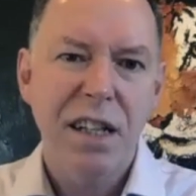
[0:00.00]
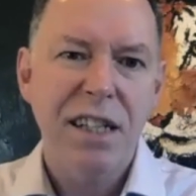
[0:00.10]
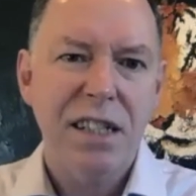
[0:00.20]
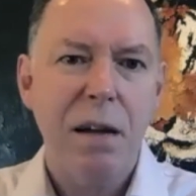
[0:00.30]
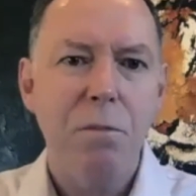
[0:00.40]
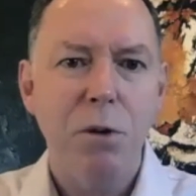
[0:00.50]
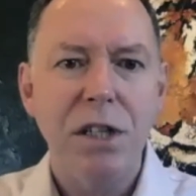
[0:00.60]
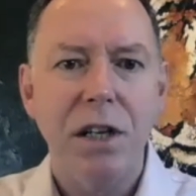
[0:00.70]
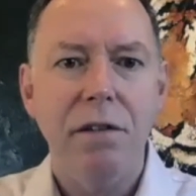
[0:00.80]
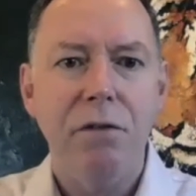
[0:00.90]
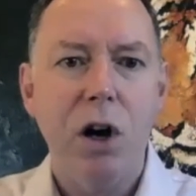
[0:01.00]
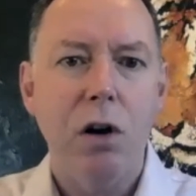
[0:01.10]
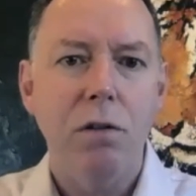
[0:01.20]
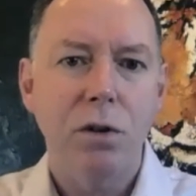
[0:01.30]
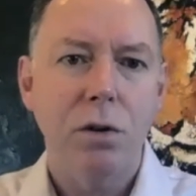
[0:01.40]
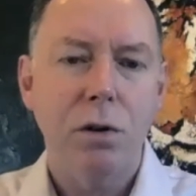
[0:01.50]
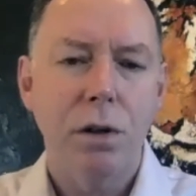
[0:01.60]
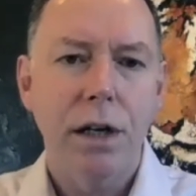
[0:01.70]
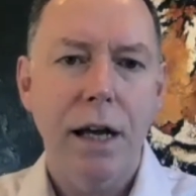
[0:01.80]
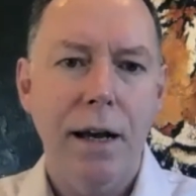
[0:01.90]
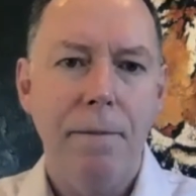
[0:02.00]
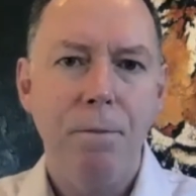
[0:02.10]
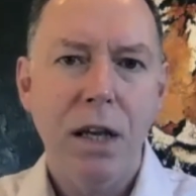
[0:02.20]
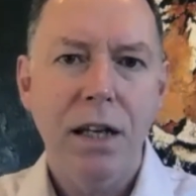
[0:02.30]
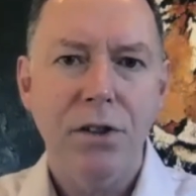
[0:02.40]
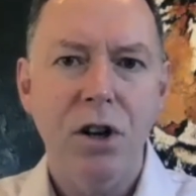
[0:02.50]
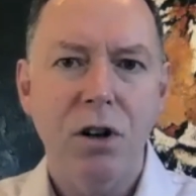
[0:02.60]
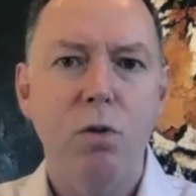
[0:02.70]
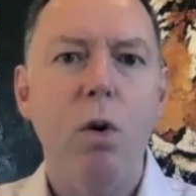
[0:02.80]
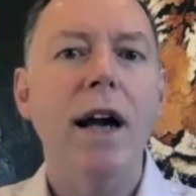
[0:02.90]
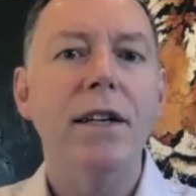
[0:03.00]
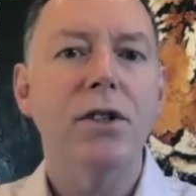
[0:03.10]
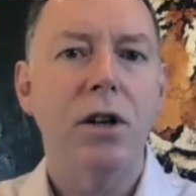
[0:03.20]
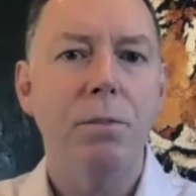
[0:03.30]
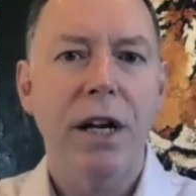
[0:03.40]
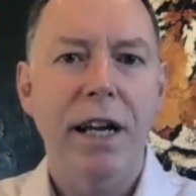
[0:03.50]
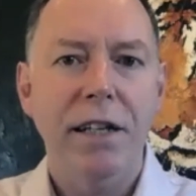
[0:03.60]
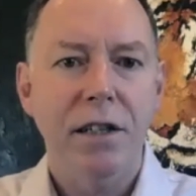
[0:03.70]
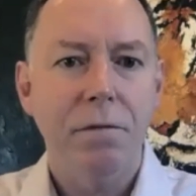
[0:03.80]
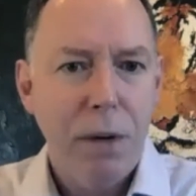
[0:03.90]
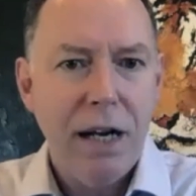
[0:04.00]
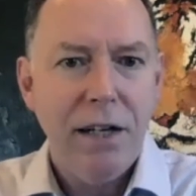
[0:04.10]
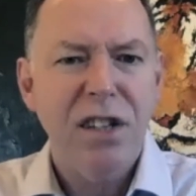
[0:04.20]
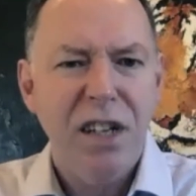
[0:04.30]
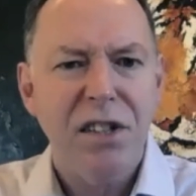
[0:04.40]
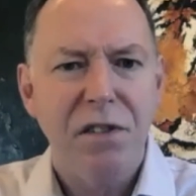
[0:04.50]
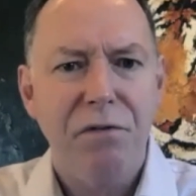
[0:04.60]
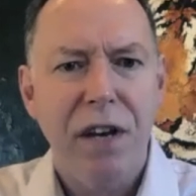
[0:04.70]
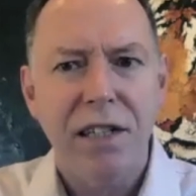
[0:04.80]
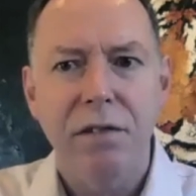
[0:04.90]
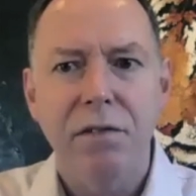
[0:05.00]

There's some risk involved, or it's not quite as comprehensive, but it's effective.